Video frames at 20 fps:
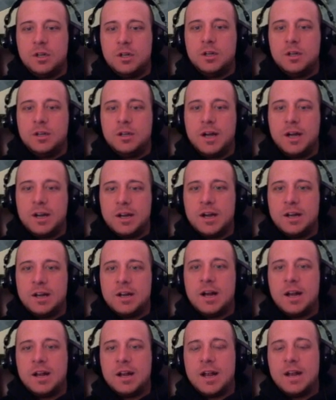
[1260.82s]
Yada, yada,
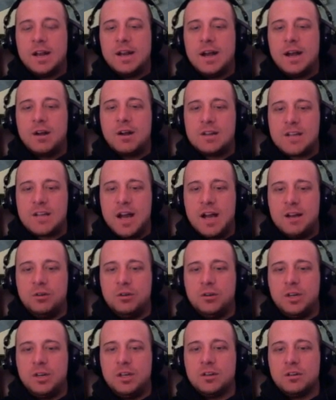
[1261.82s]
yada. And now, guys, I
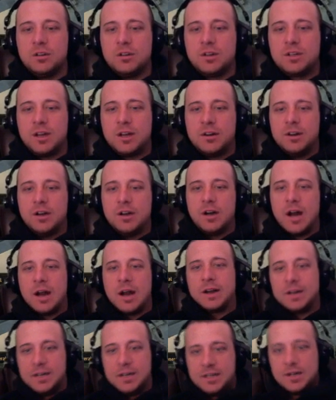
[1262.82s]
don't need to look down here.
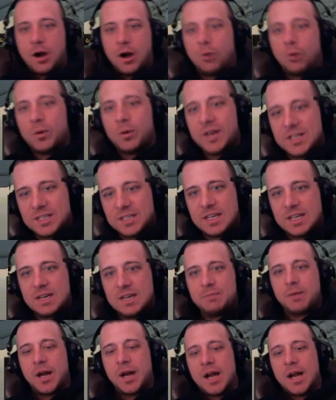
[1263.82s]
I can always
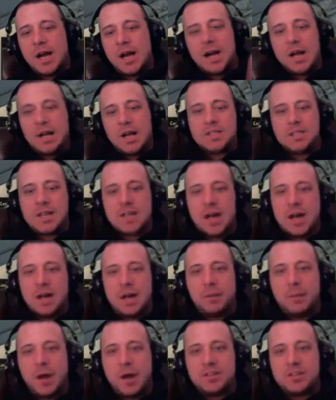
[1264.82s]
keep my eyes
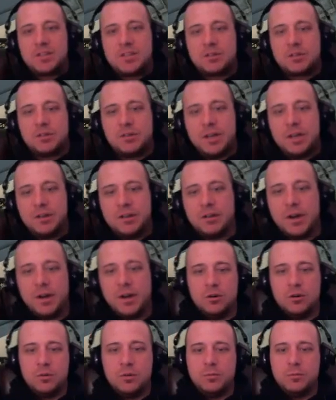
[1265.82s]
on my screen, right?
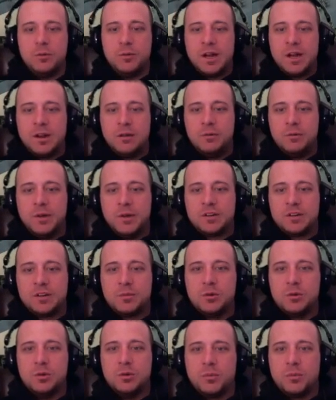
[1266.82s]
Oh, we got
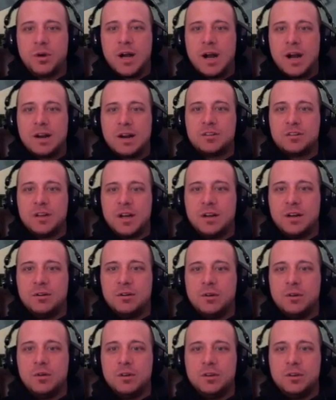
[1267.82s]
some cool procs that I don't
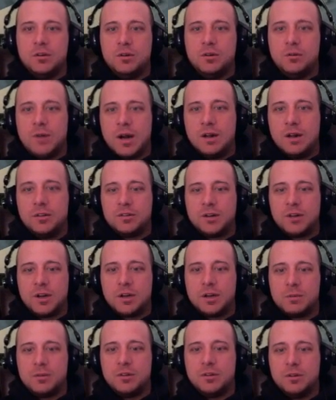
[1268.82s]
know what do. Wild
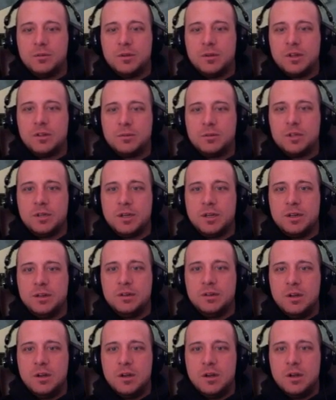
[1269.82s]
Strike, I'm assuming that's what that
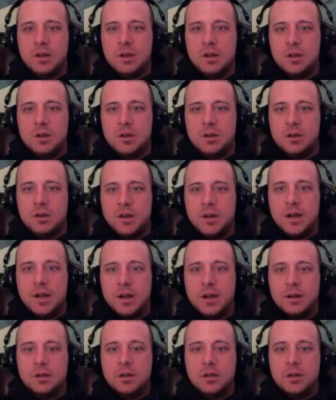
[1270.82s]
is. Yeah.